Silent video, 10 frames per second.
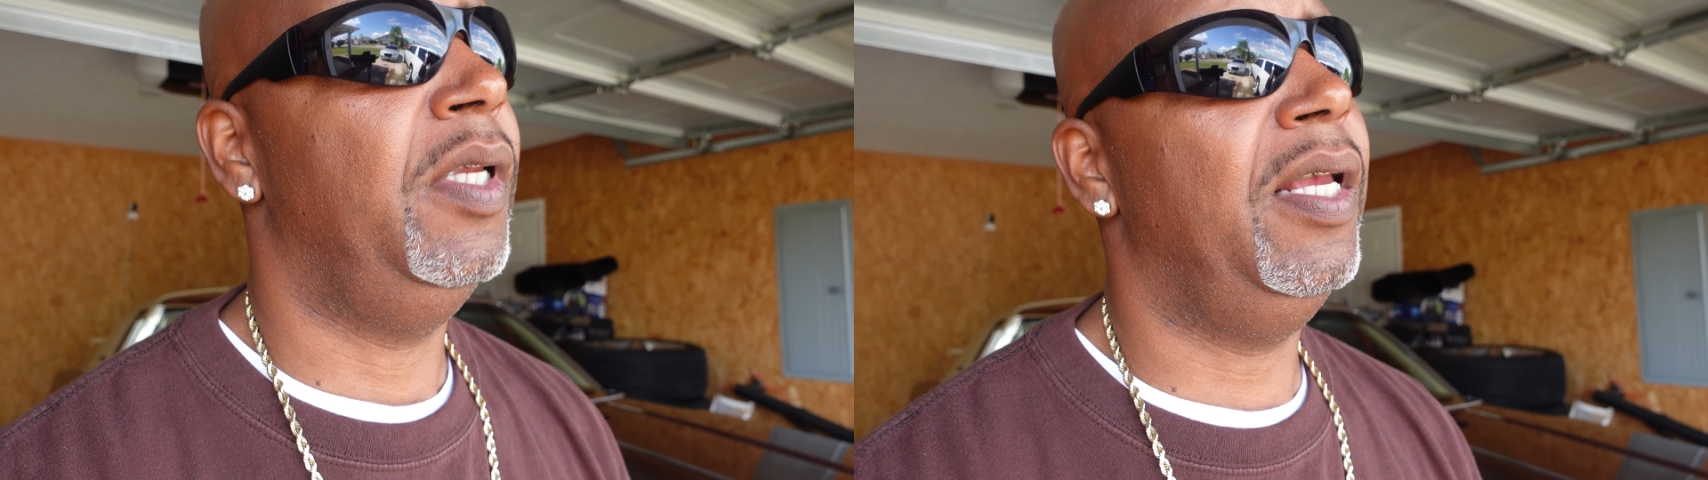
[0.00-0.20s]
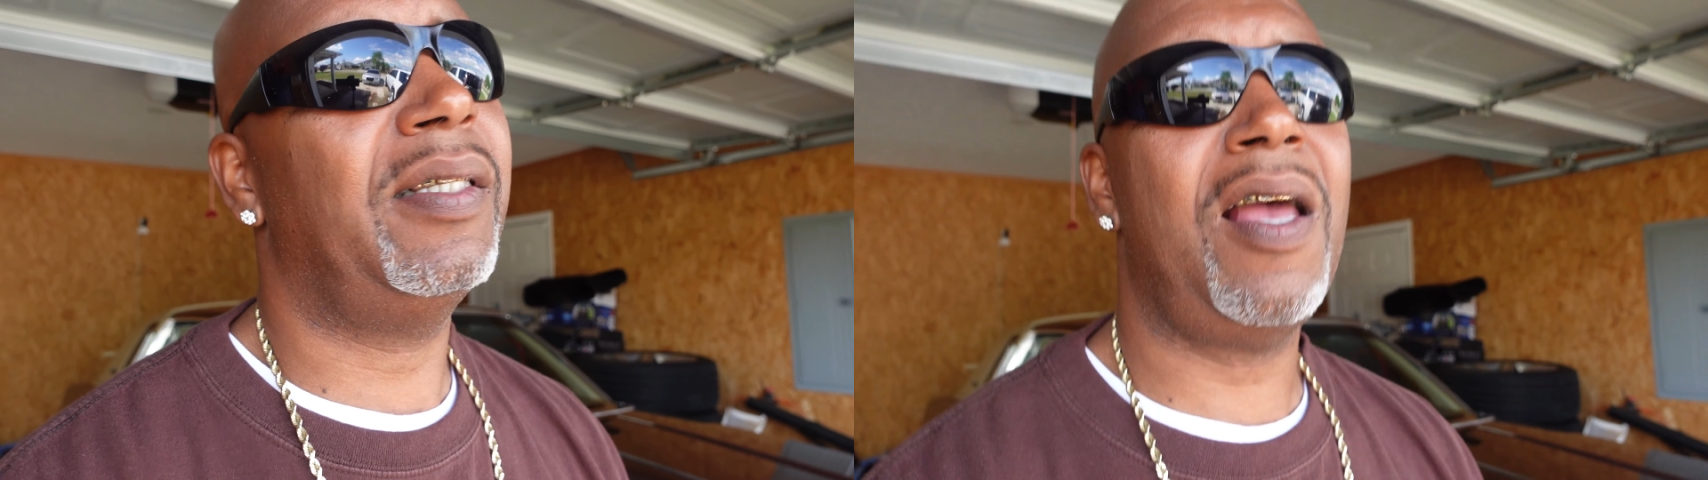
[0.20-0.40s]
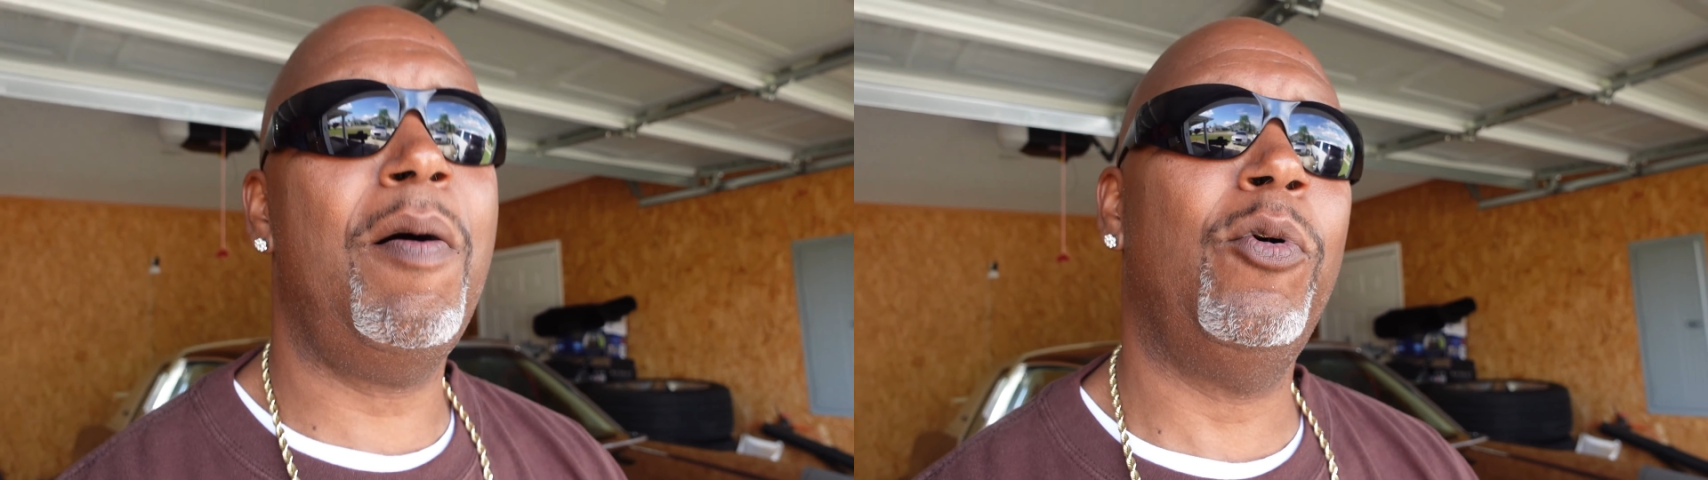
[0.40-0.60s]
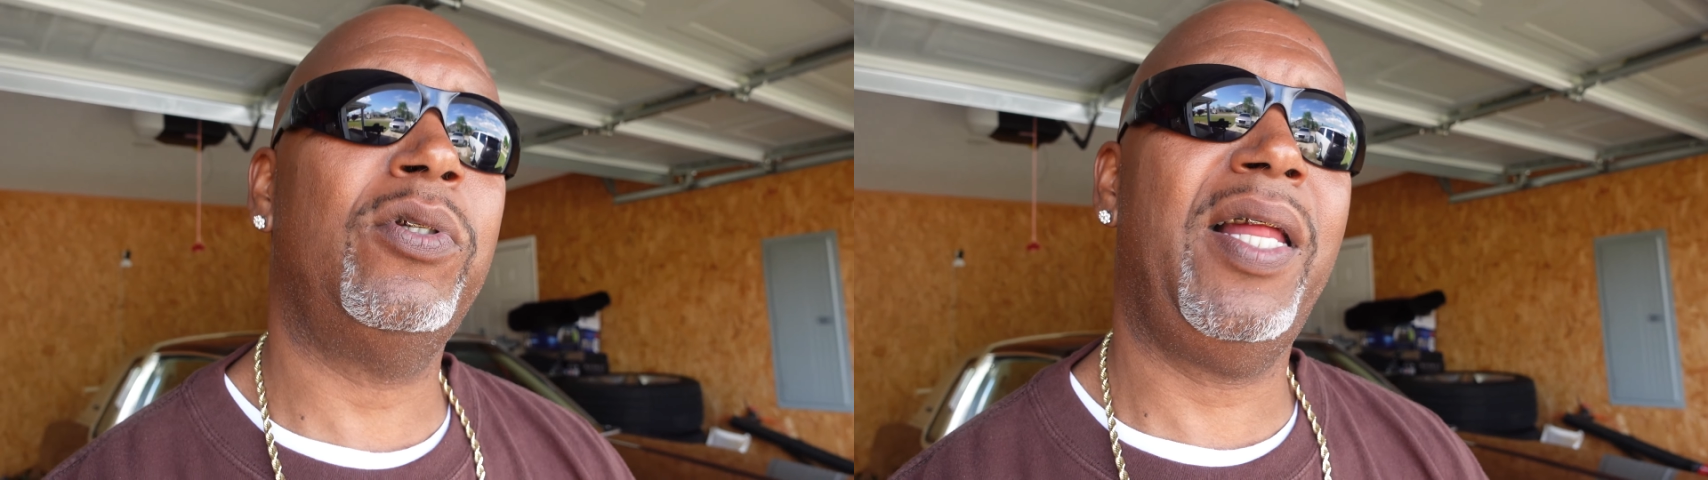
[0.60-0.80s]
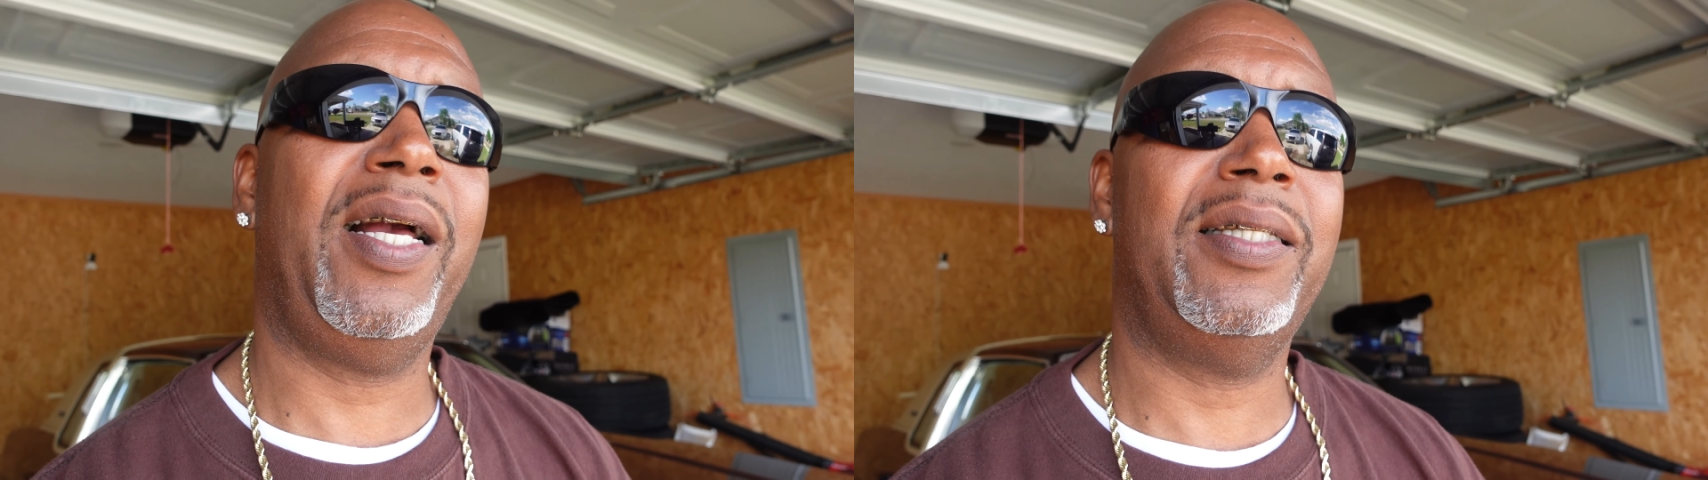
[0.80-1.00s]
it's
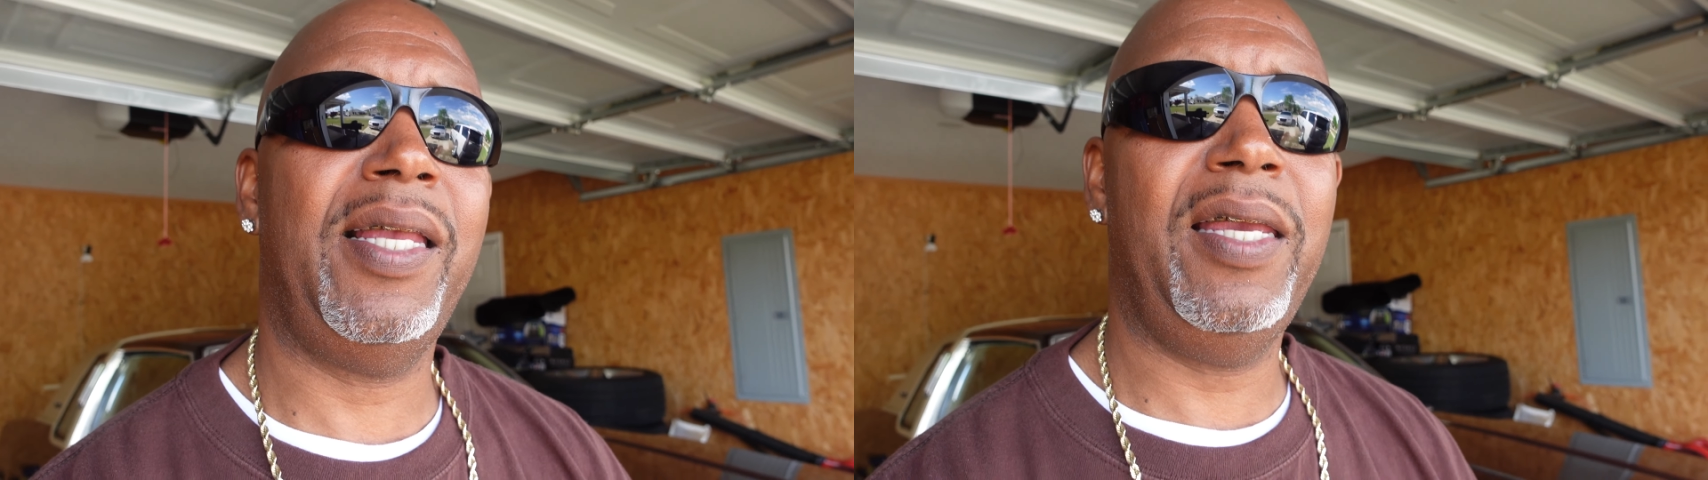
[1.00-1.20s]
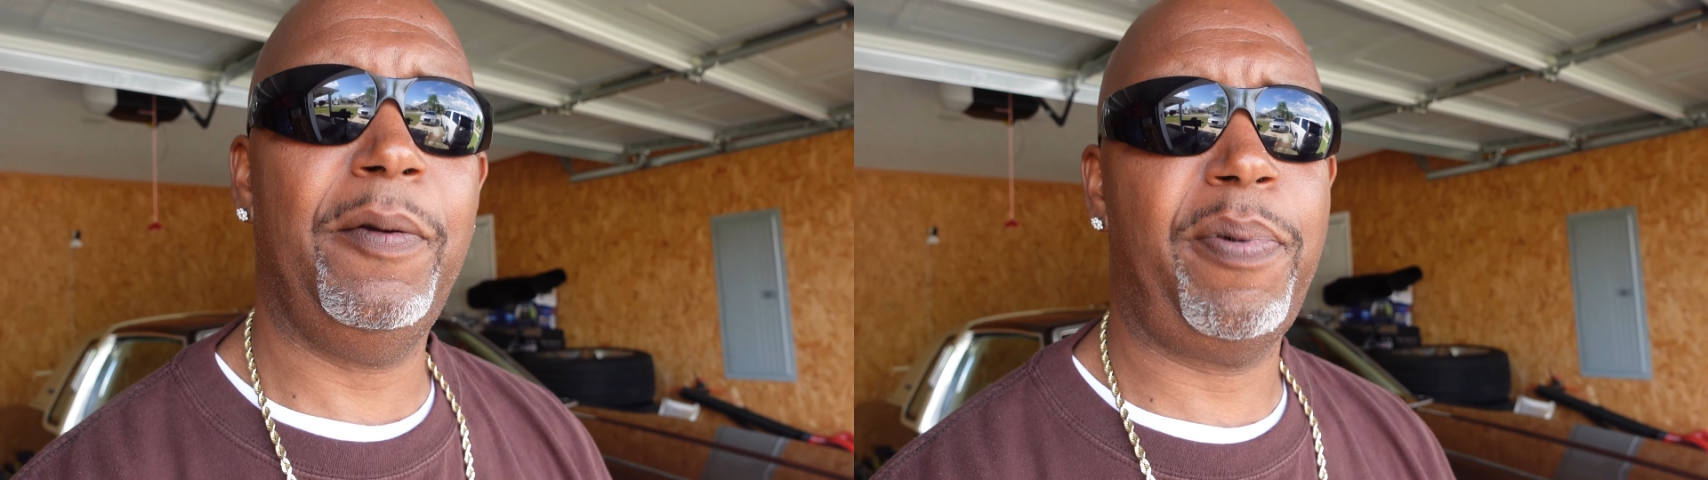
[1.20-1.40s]
almost like I take it